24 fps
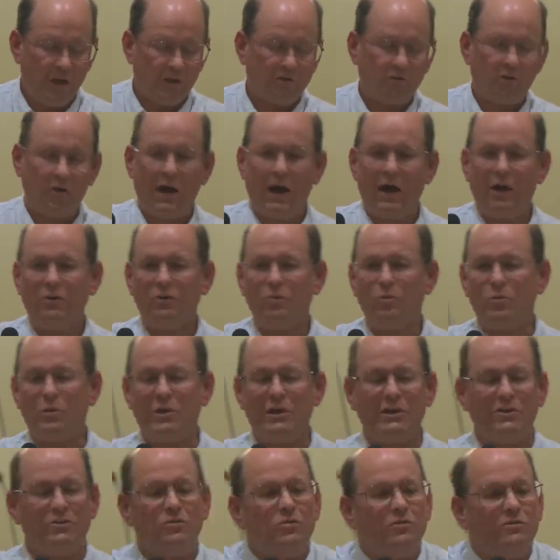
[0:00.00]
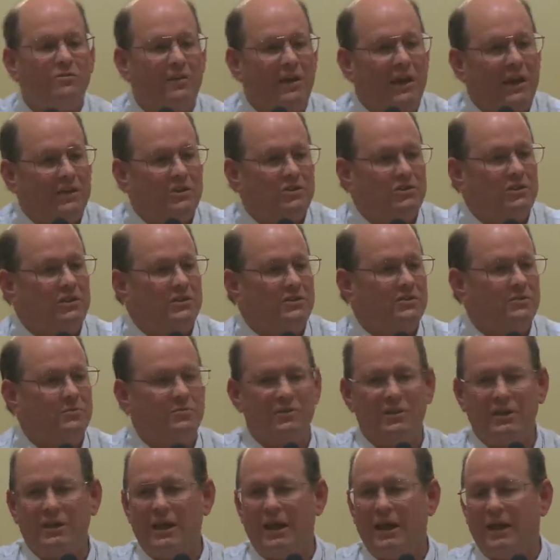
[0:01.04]
So how do we do evangelism
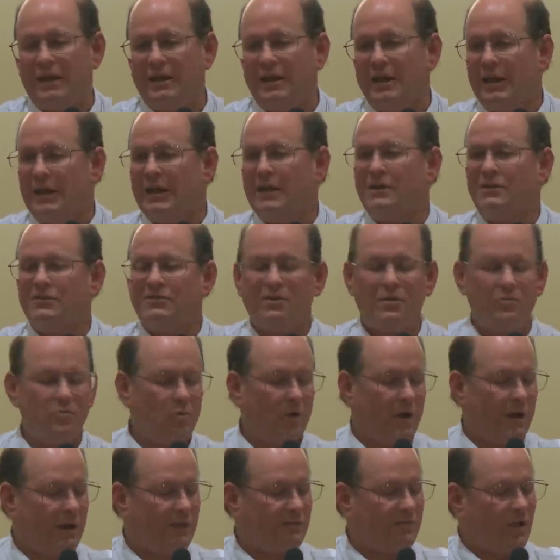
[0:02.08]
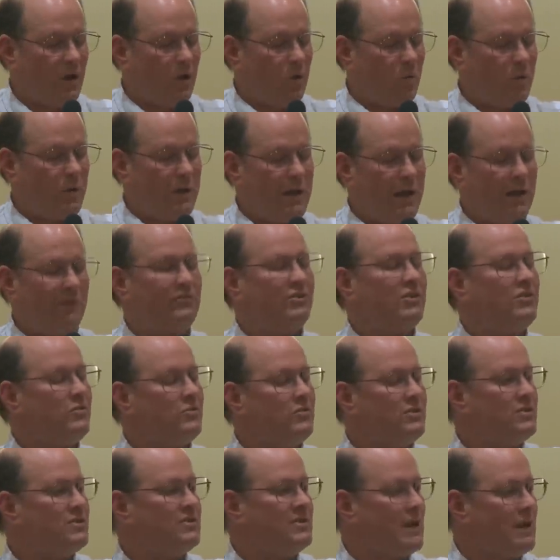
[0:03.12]
today? In some ways, we have to
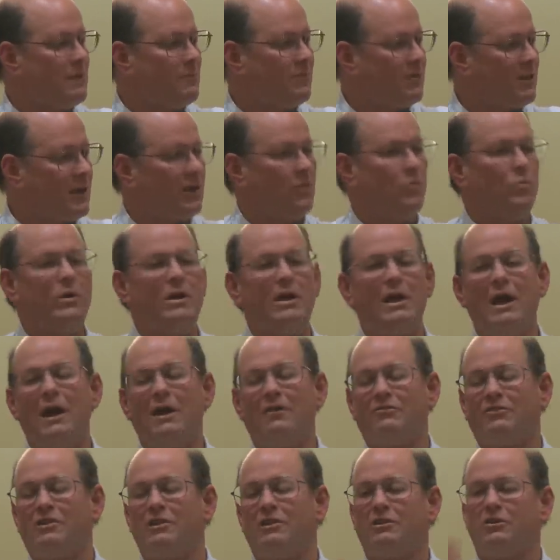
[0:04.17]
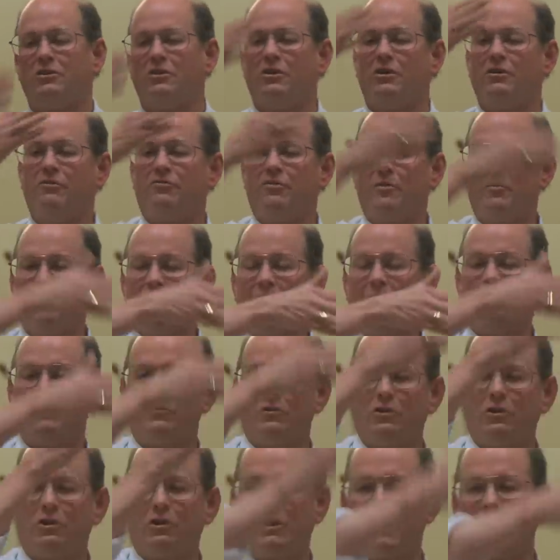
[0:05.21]
do the same thing. We have to learn from them,
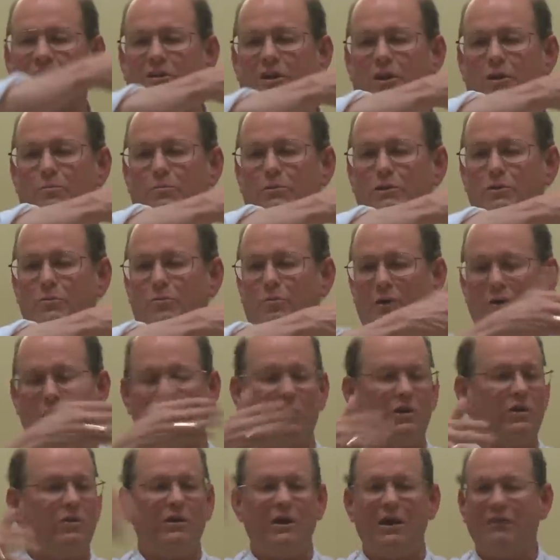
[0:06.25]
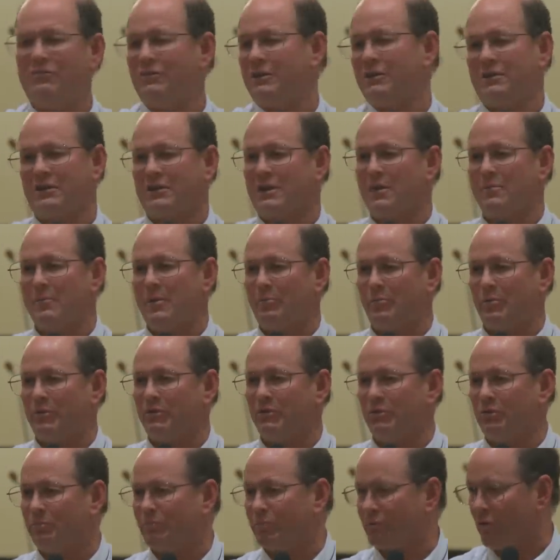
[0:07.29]
look at their blueprint. We don't have to come up with
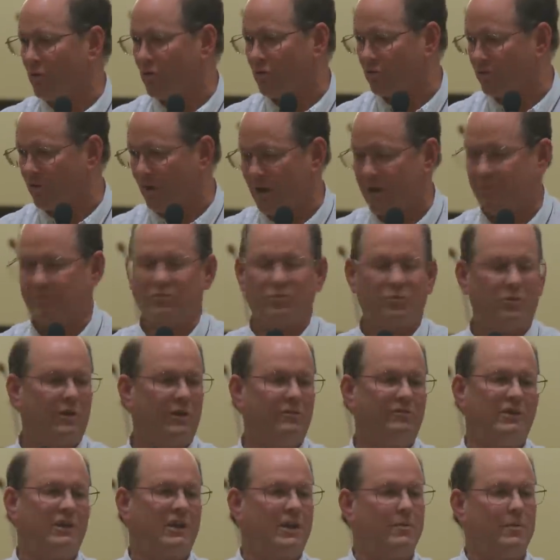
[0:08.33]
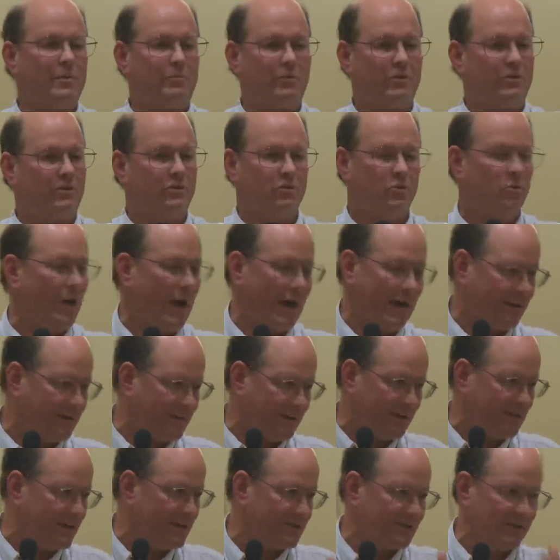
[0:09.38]
new programs. We don't have to come up with new
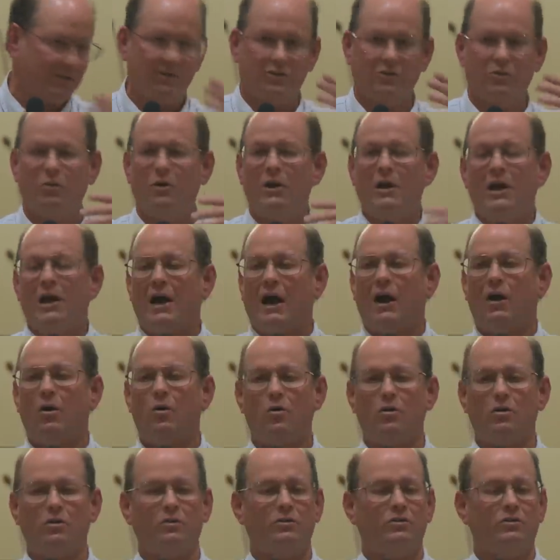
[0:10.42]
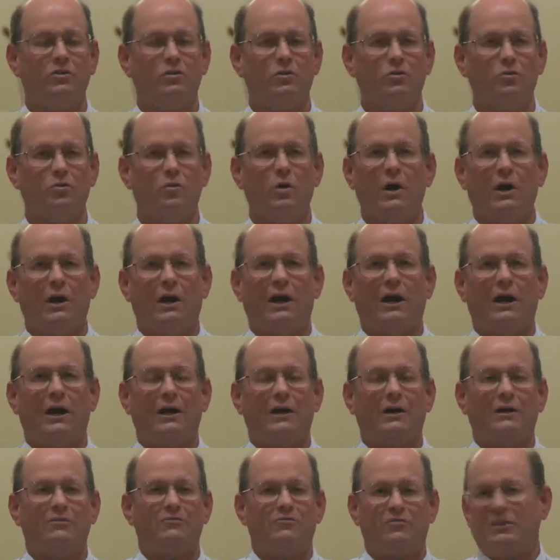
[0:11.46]
ideas and new, a whole new
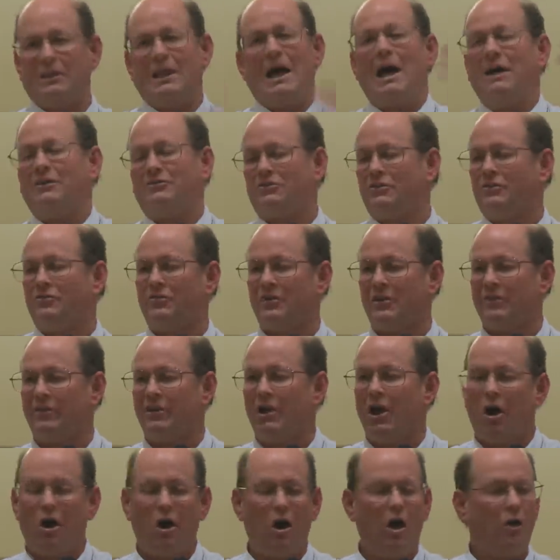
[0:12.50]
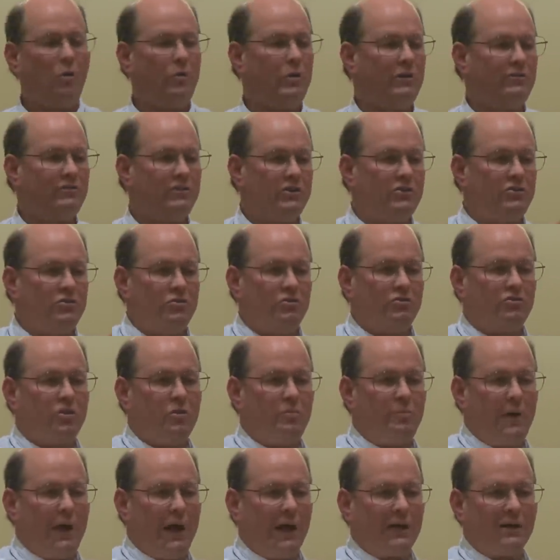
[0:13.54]
uh, philosophy of it. All we have to do is go
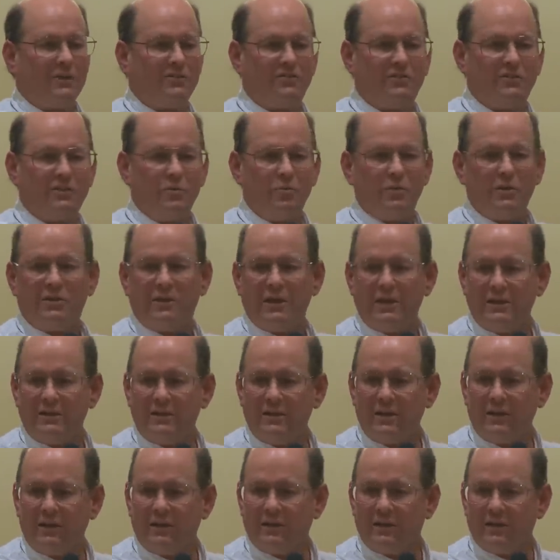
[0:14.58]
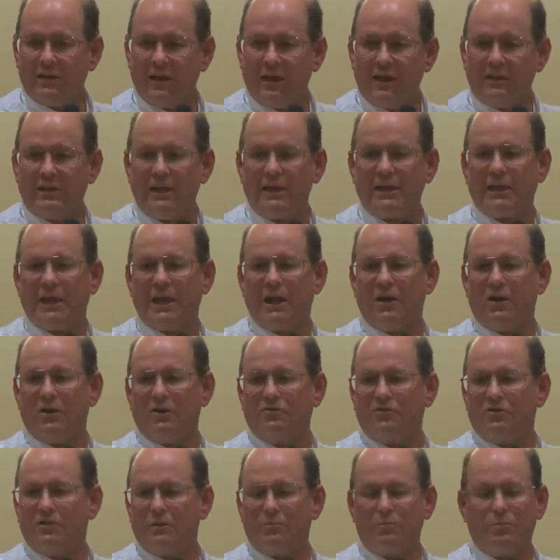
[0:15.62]
back and see what they did. They
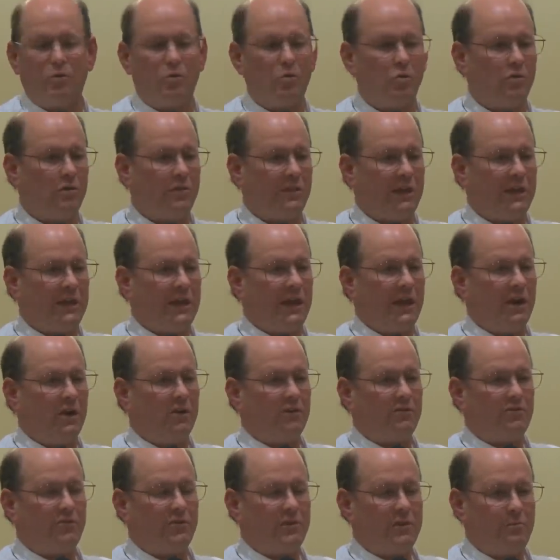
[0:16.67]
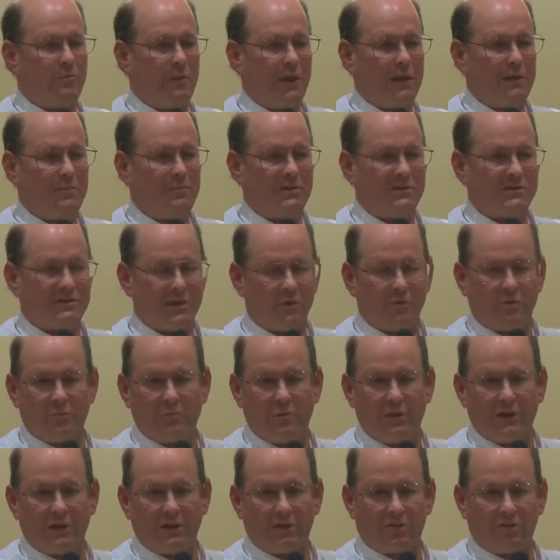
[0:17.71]
cared for the poor. They cared for the babies that were
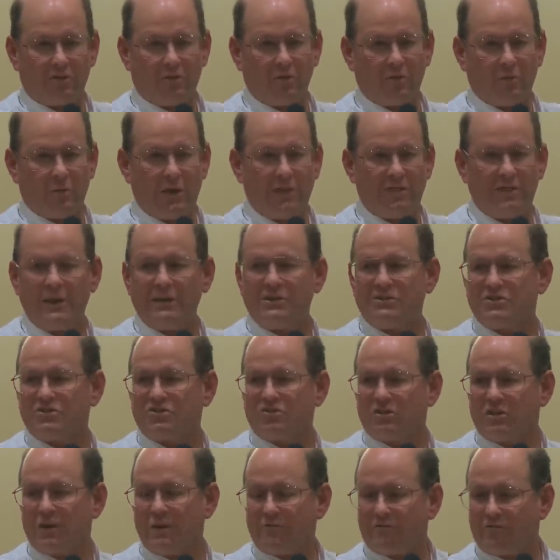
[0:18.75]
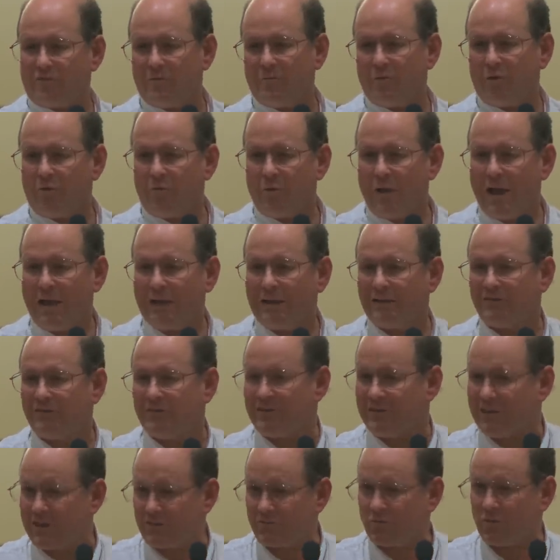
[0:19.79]
being thrown away. They stood up for
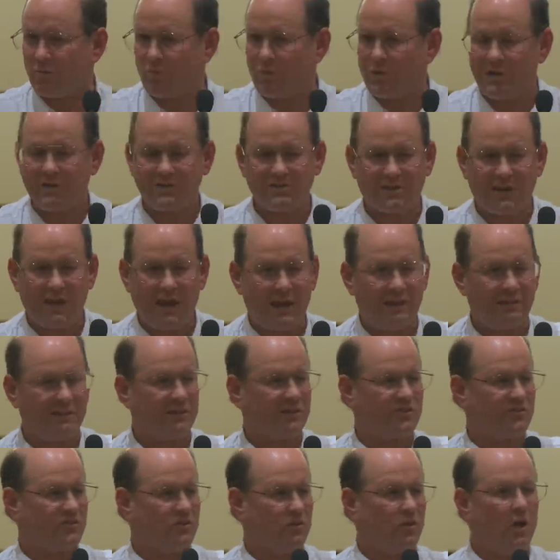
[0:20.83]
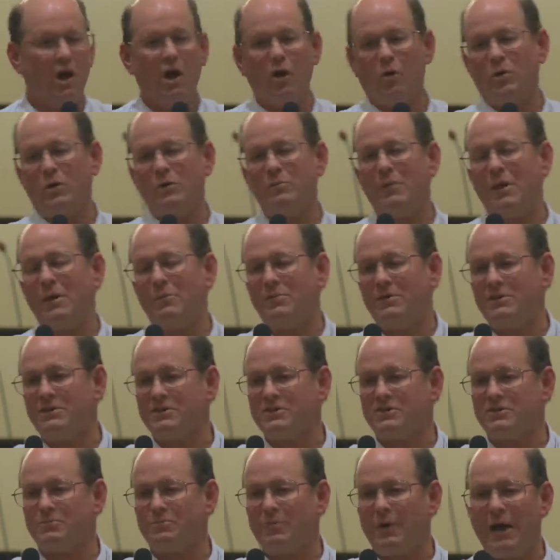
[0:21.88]
morality. That's what we as Catholics do. We may be
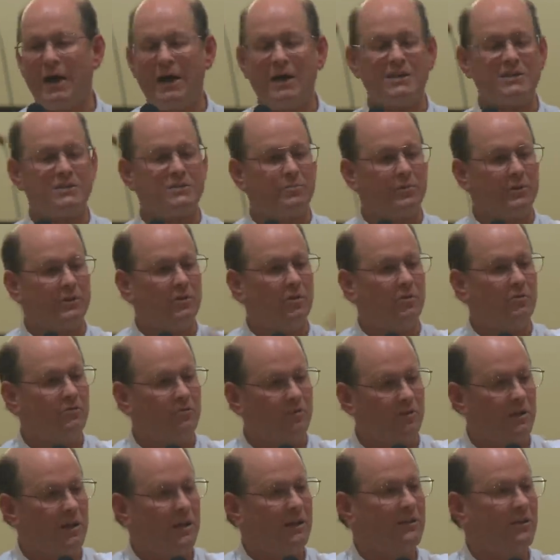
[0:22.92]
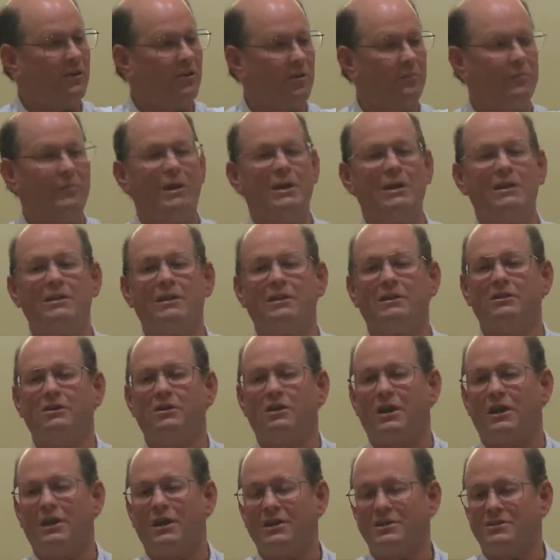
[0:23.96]
despised, but don't forget there are many that
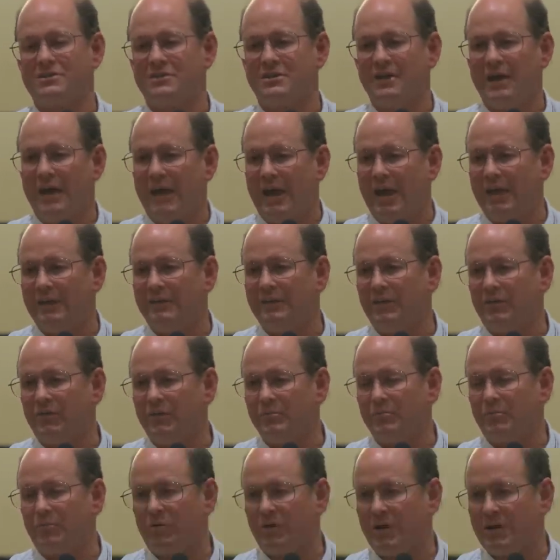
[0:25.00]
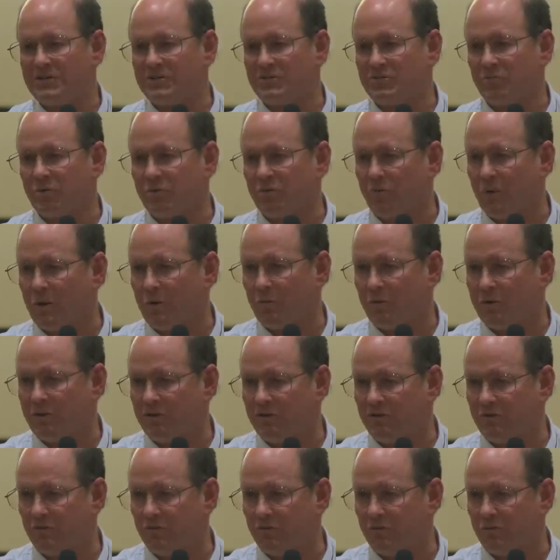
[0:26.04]
look at us and they're impressed with what we
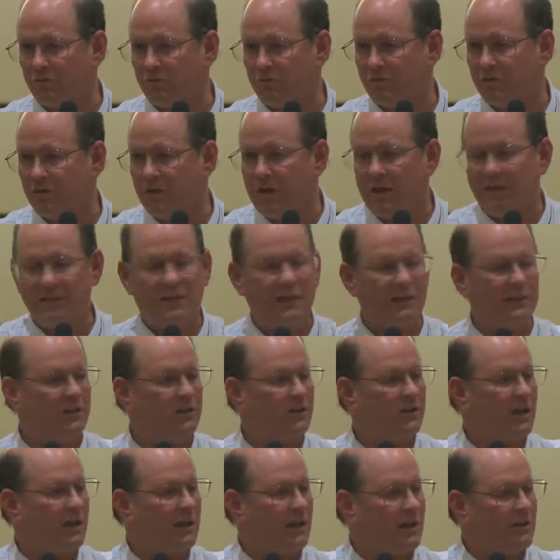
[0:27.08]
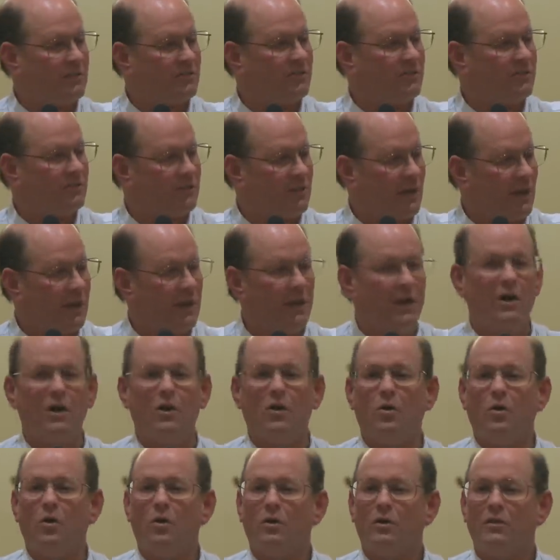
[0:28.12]
do. They look at us and say,
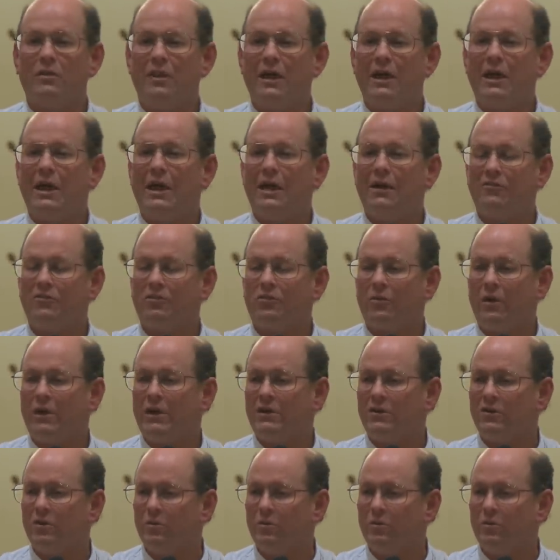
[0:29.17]
they have great